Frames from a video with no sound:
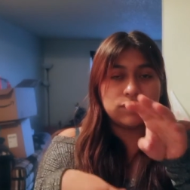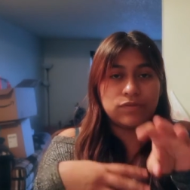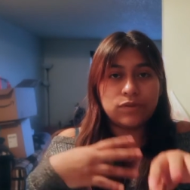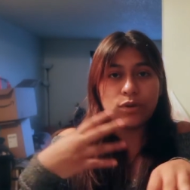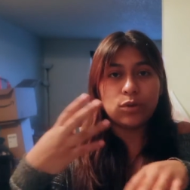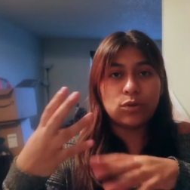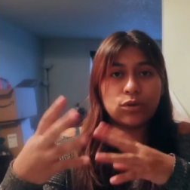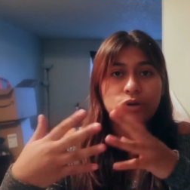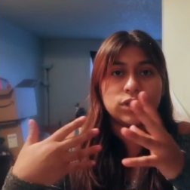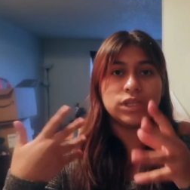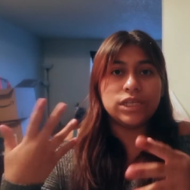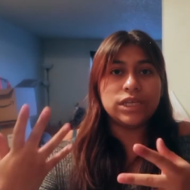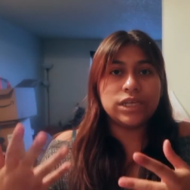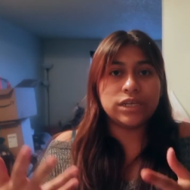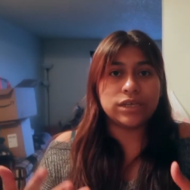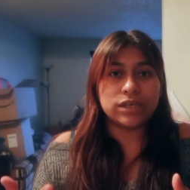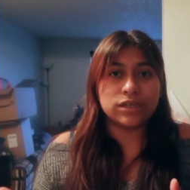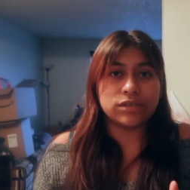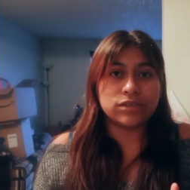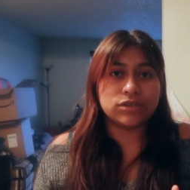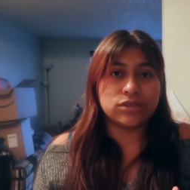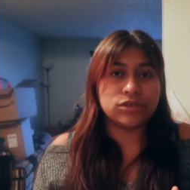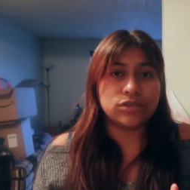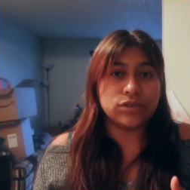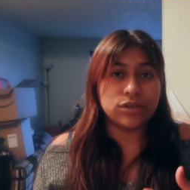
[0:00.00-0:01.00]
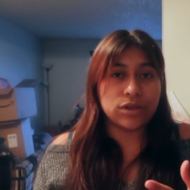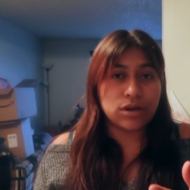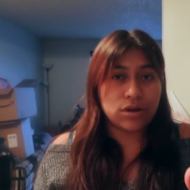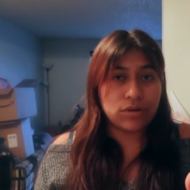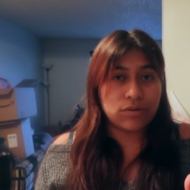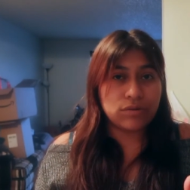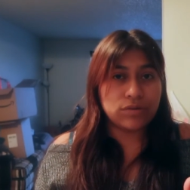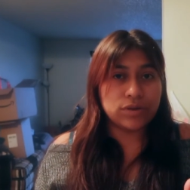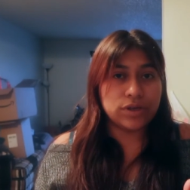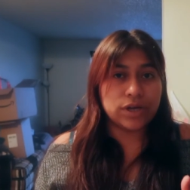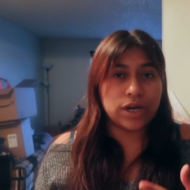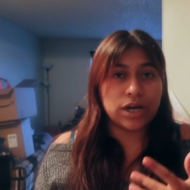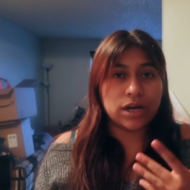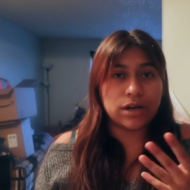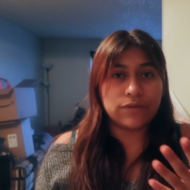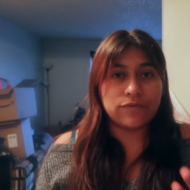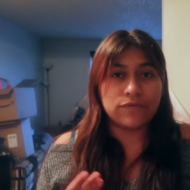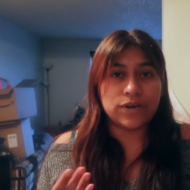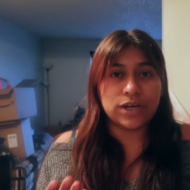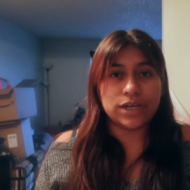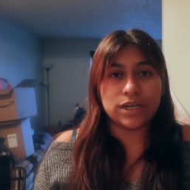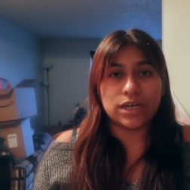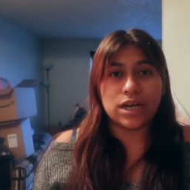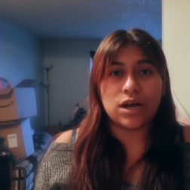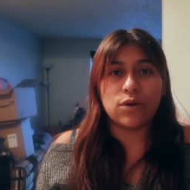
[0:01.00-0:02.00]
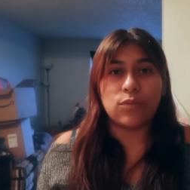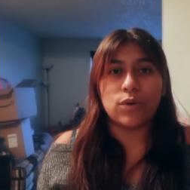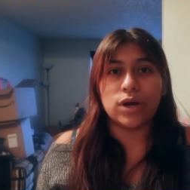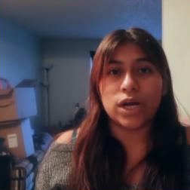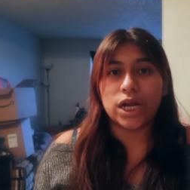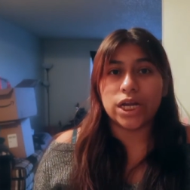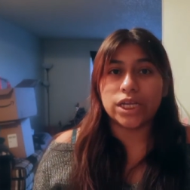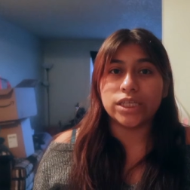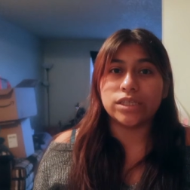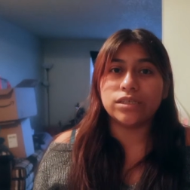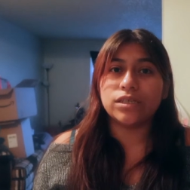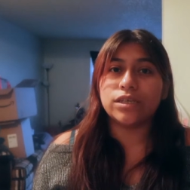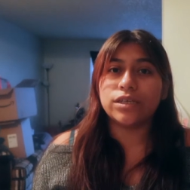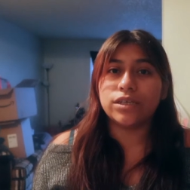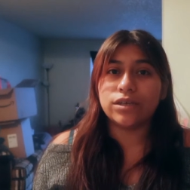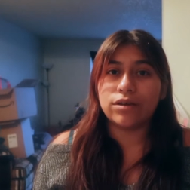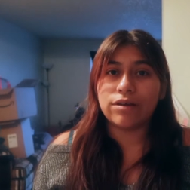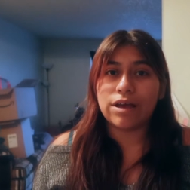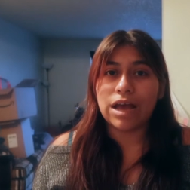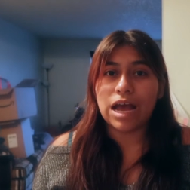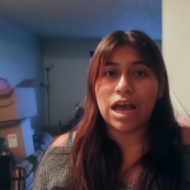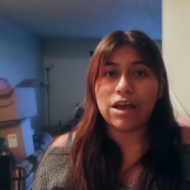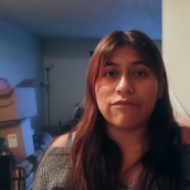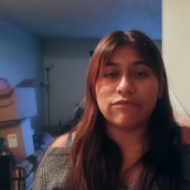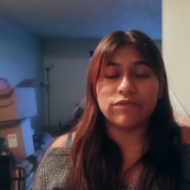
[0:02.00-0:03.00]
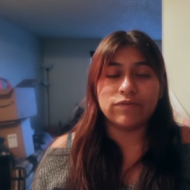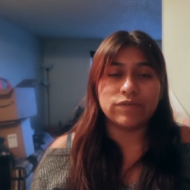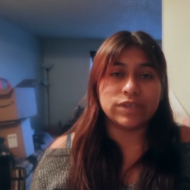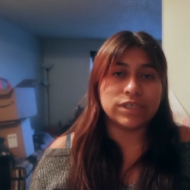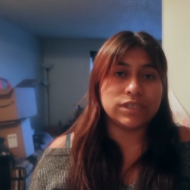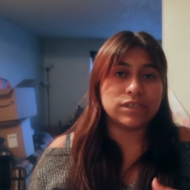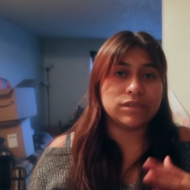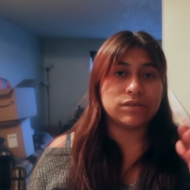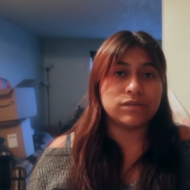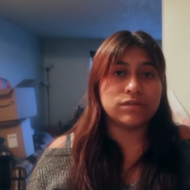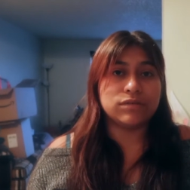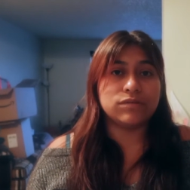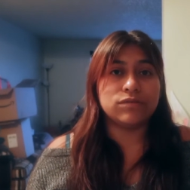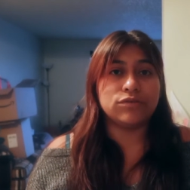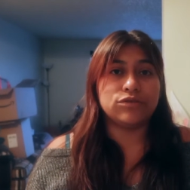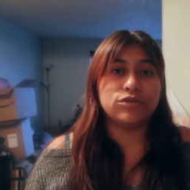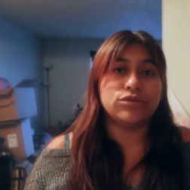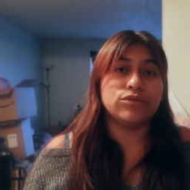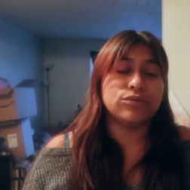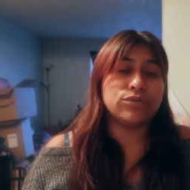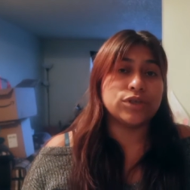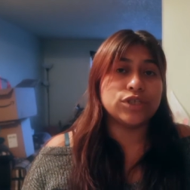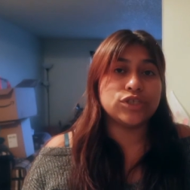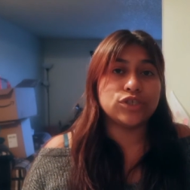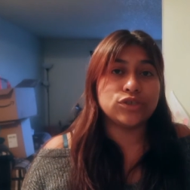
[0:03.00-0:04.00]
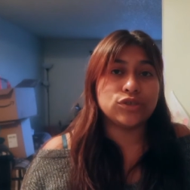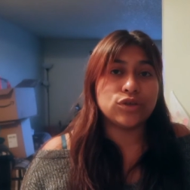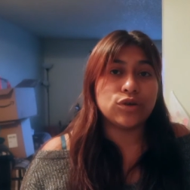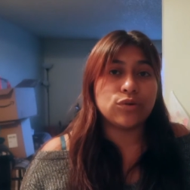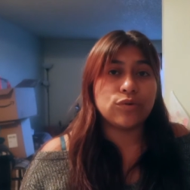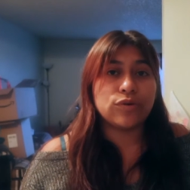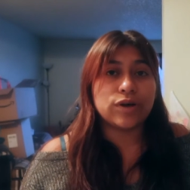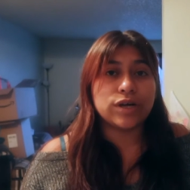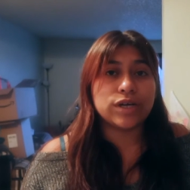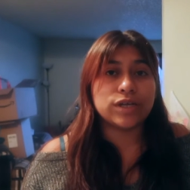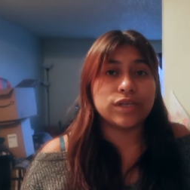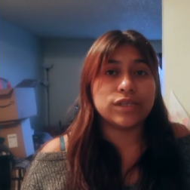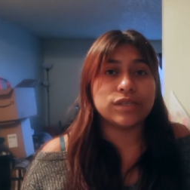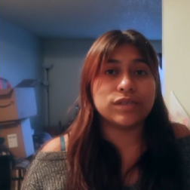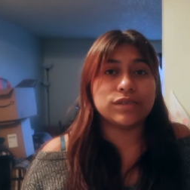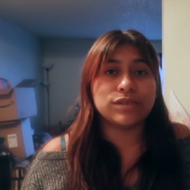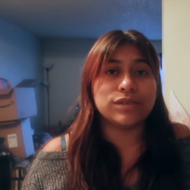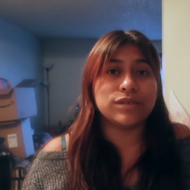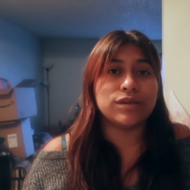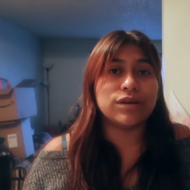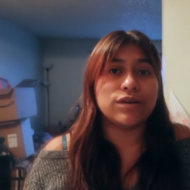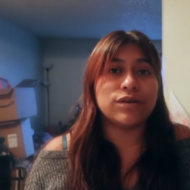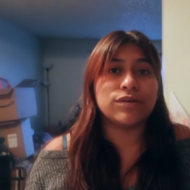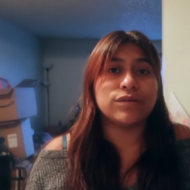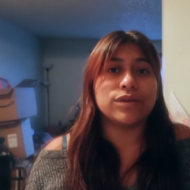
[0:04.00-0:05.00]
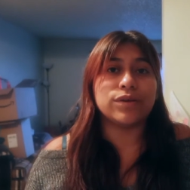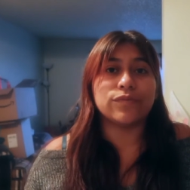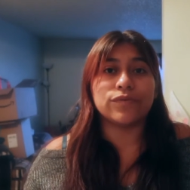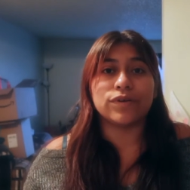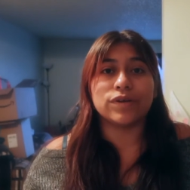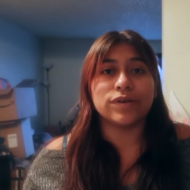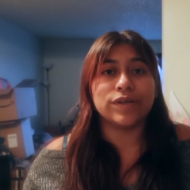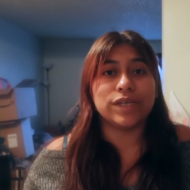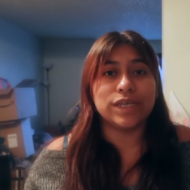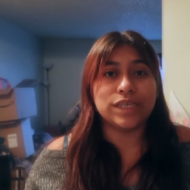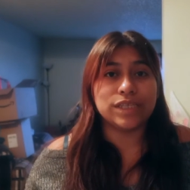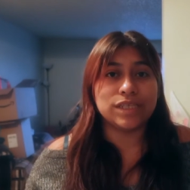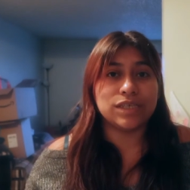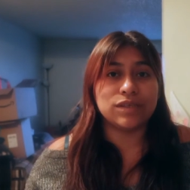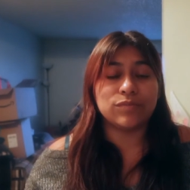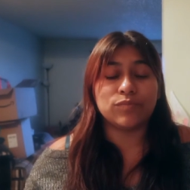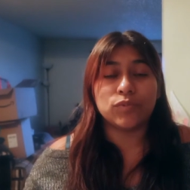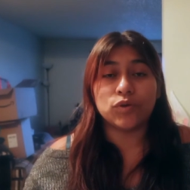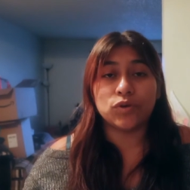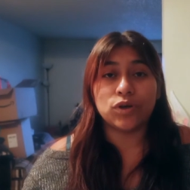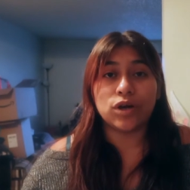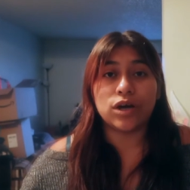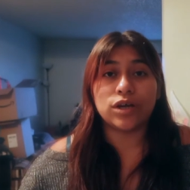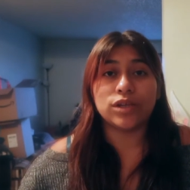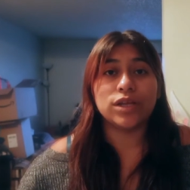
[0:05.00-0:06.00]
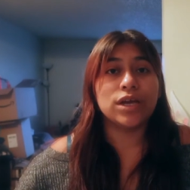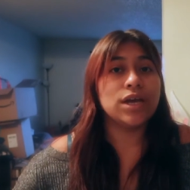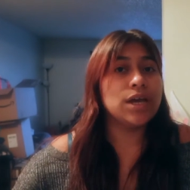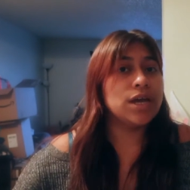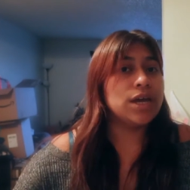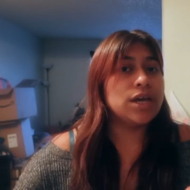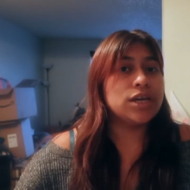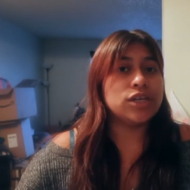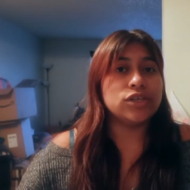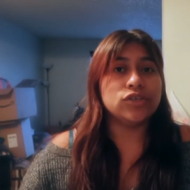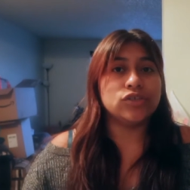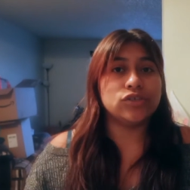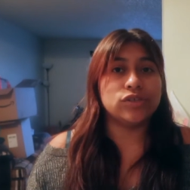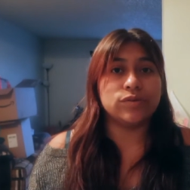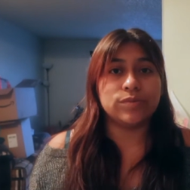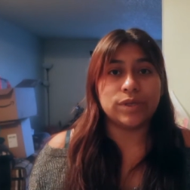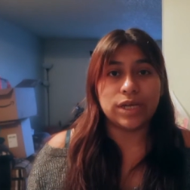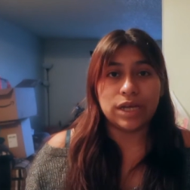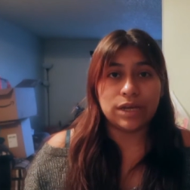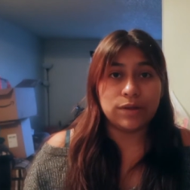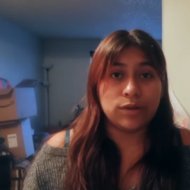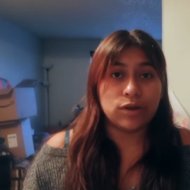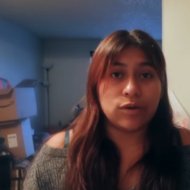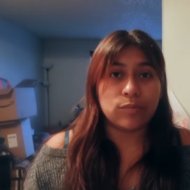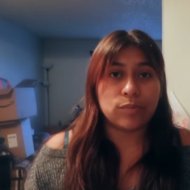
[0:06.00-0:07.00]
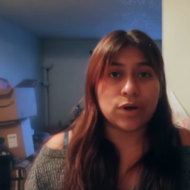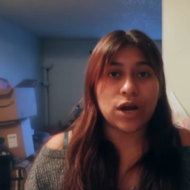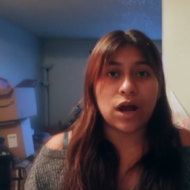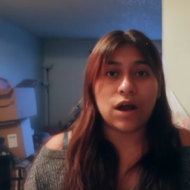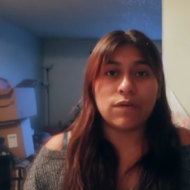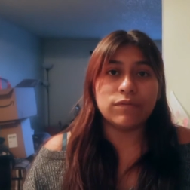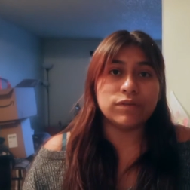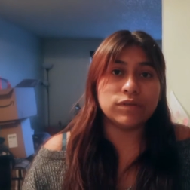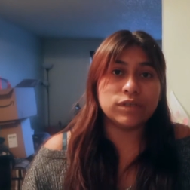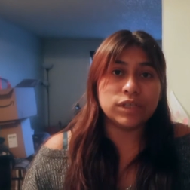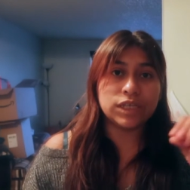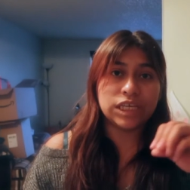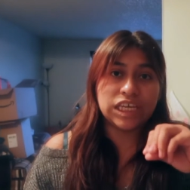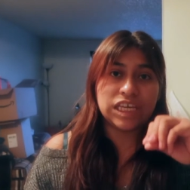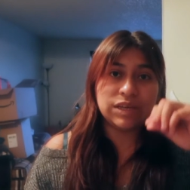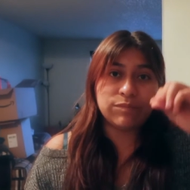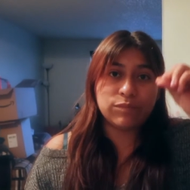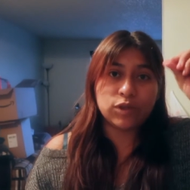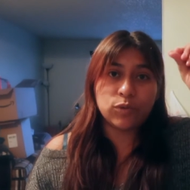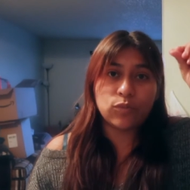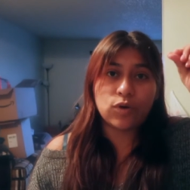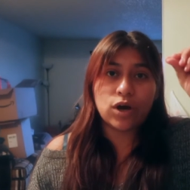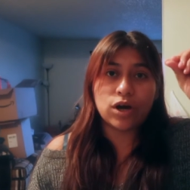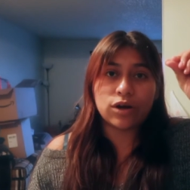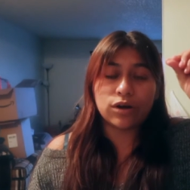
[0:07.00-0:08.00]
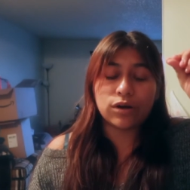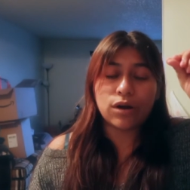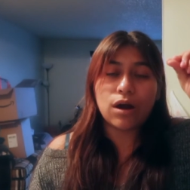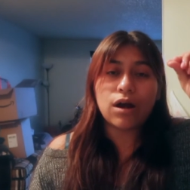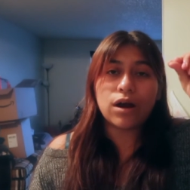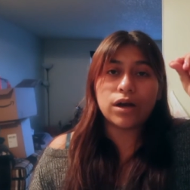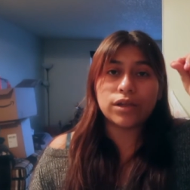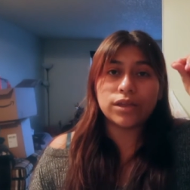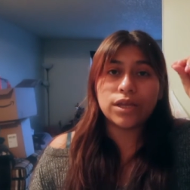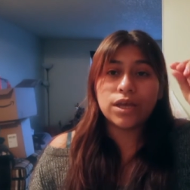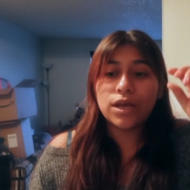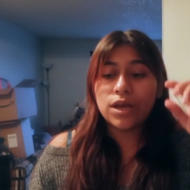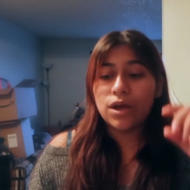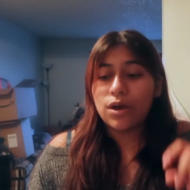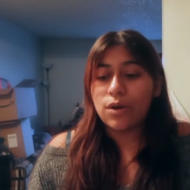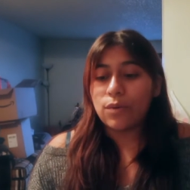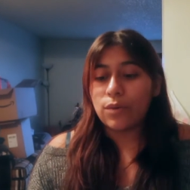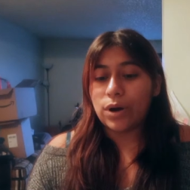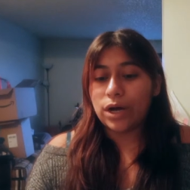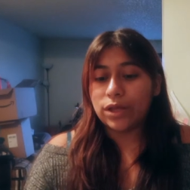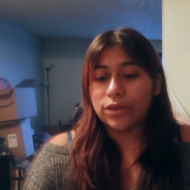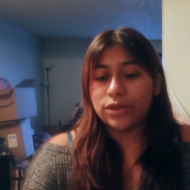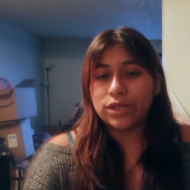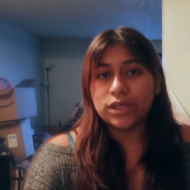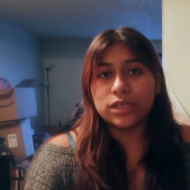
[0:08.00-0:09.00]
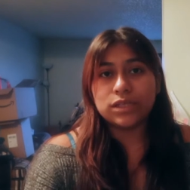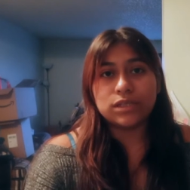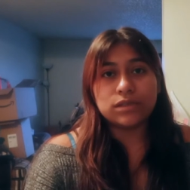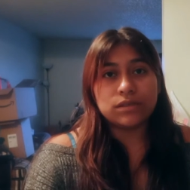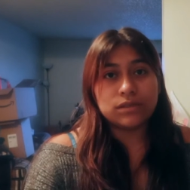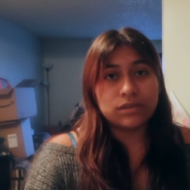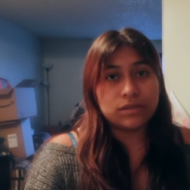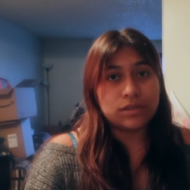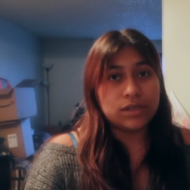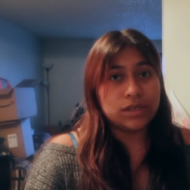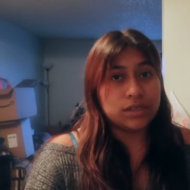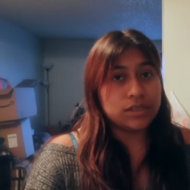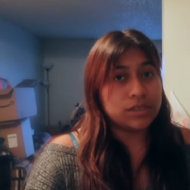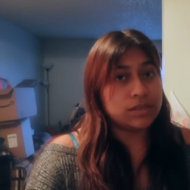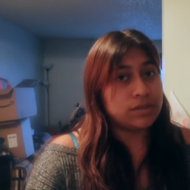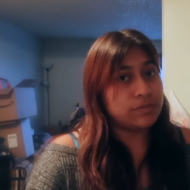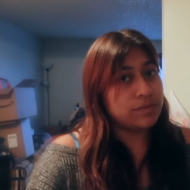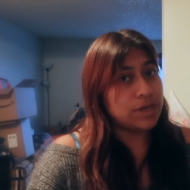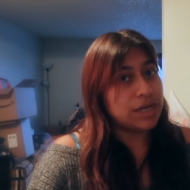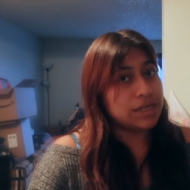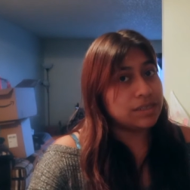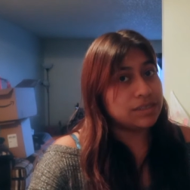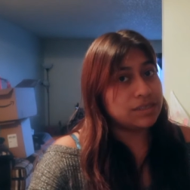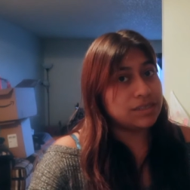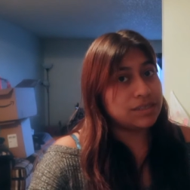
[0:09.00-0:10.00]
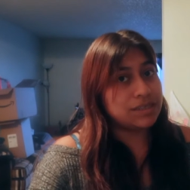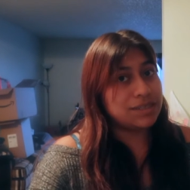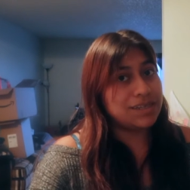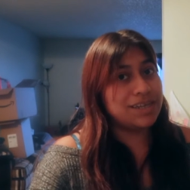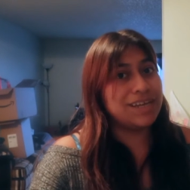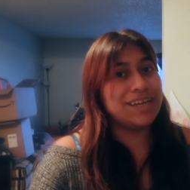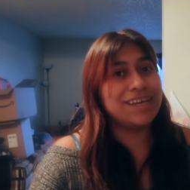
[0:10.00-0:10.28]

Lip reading: or leakage, you know, you gotta find out what kind of sink you have. If it's the original ones, you know, they're really easy to put on. There should be no problem to keep the water on while this does the rest.